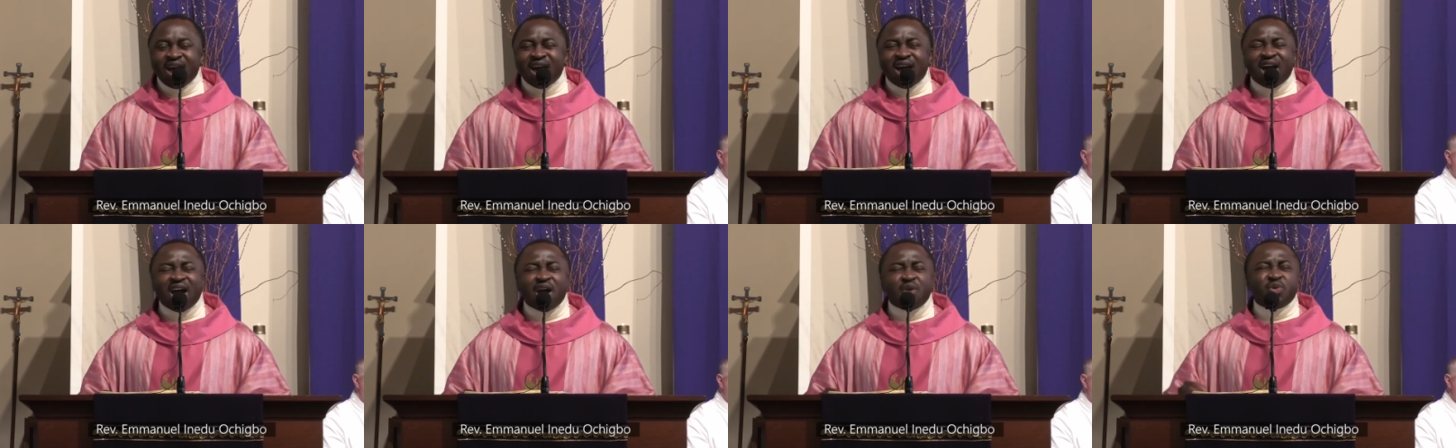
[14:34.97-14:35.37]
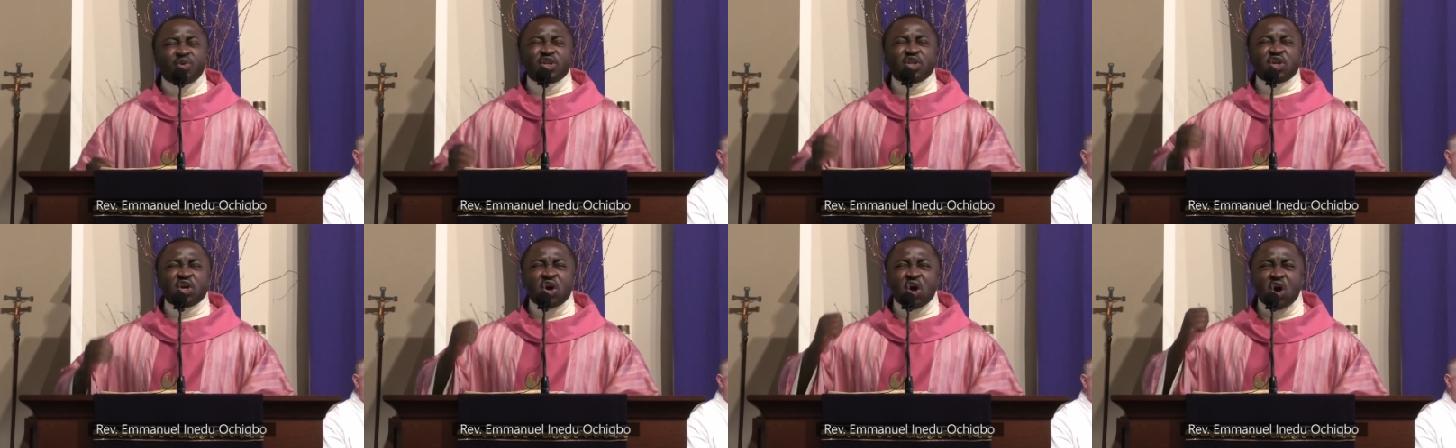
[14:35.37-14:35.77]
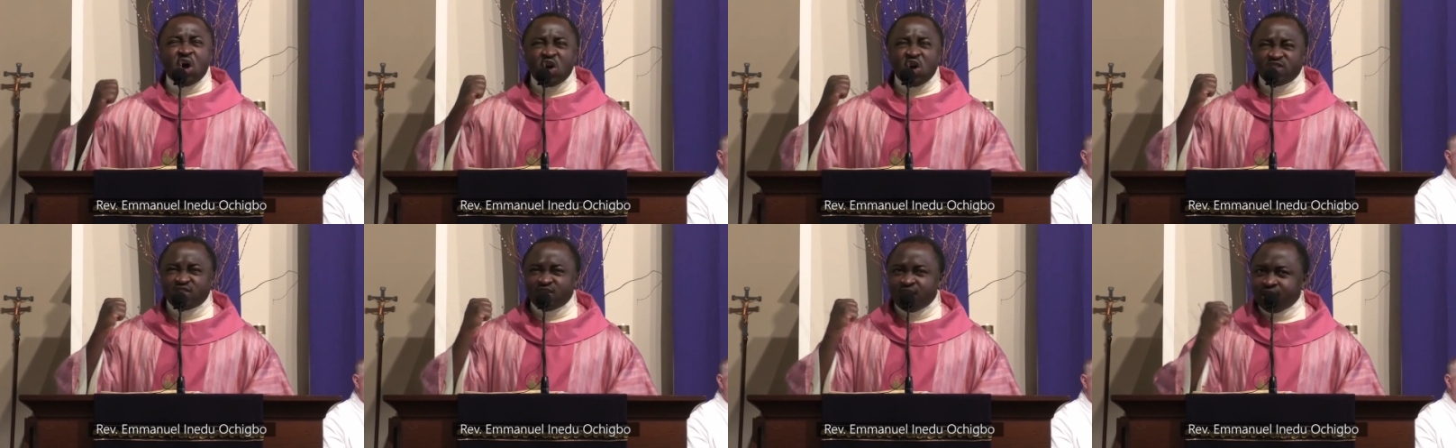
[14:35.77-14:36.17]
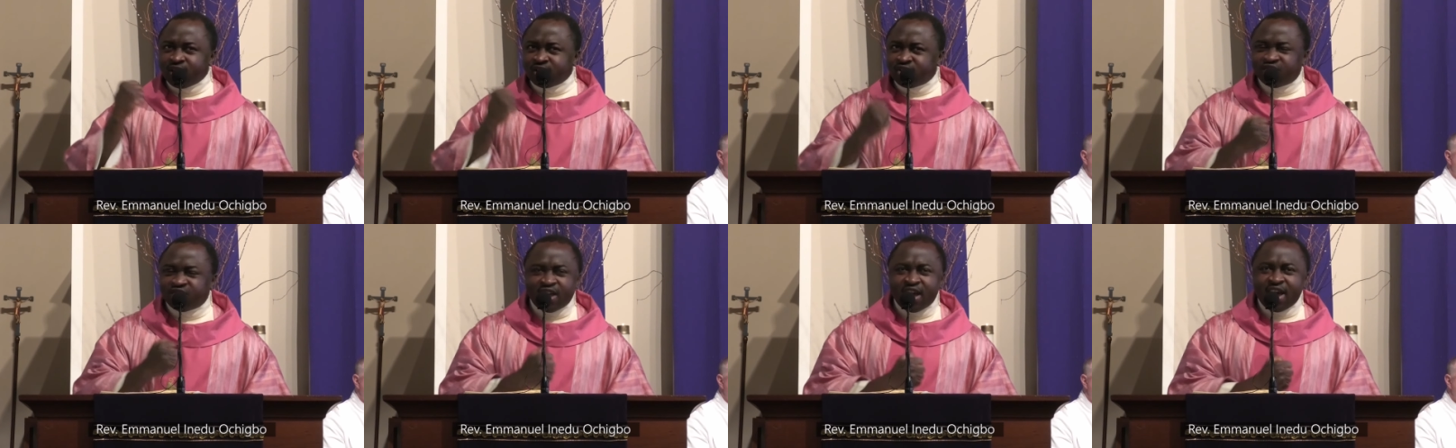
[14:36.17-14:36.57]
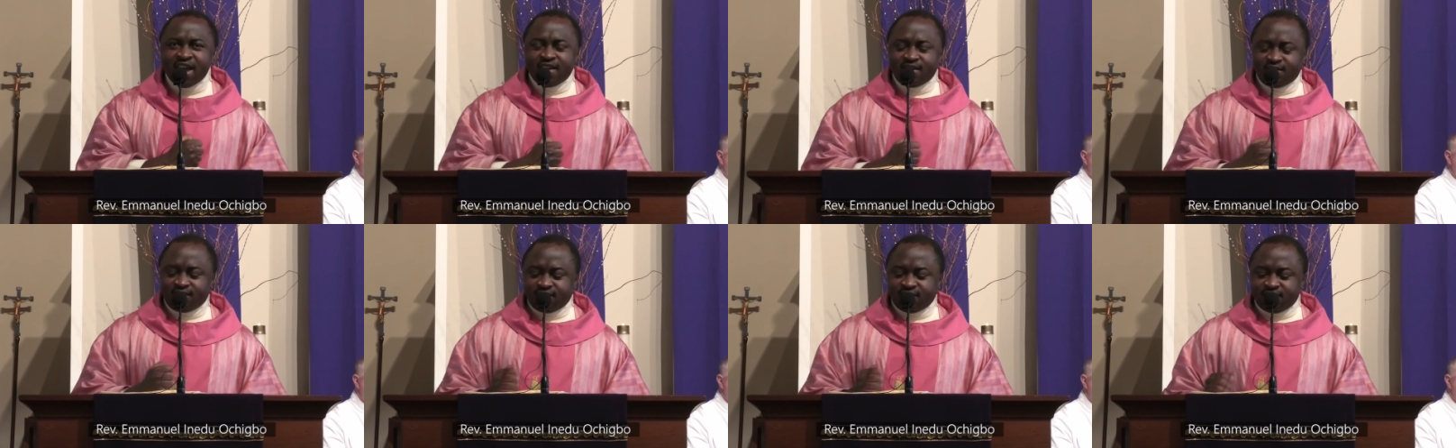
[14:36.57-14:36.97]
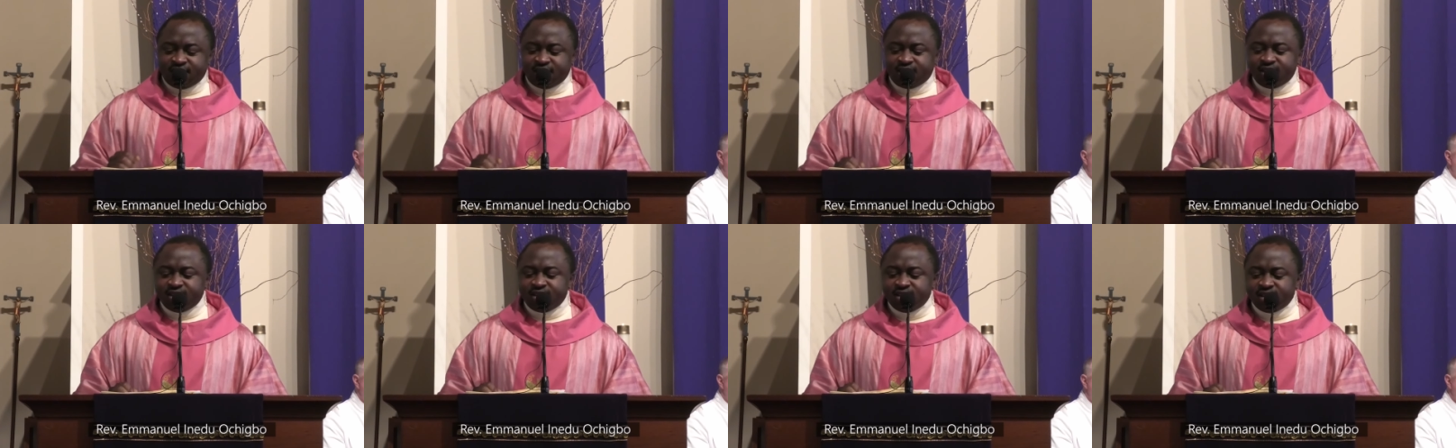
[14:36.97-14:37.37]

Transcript: I will cause anxiety,